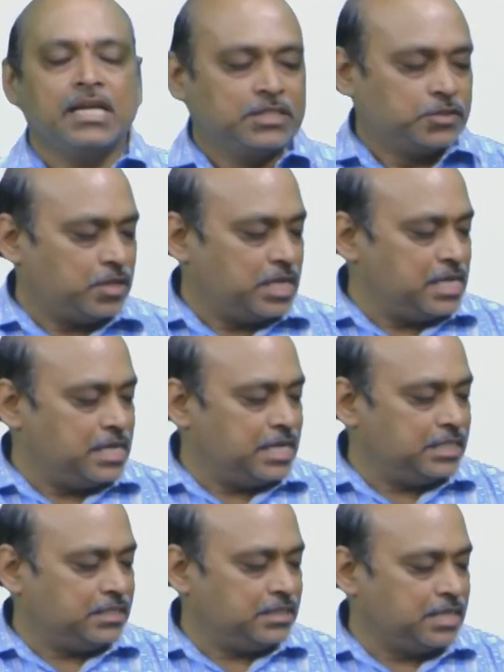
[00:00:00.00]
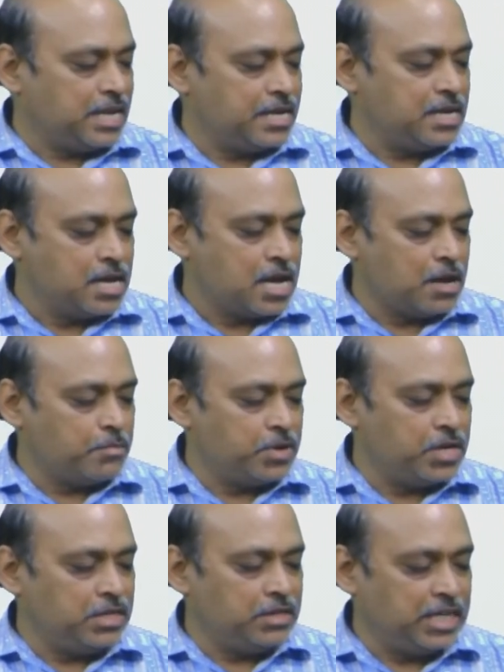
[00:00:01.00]
So, in next slide, I am
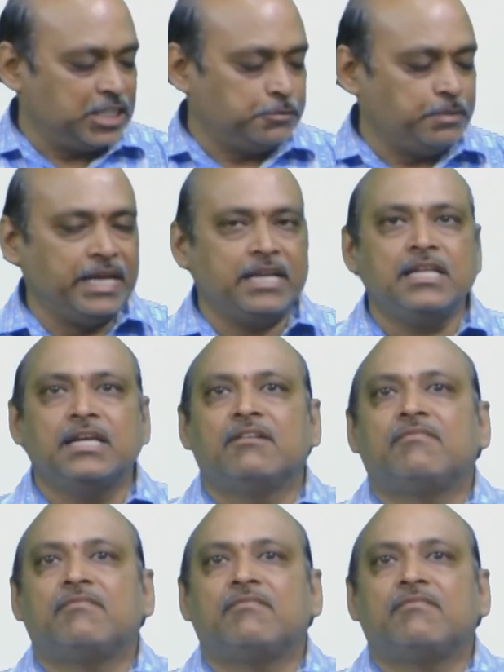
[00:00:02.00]
going to explain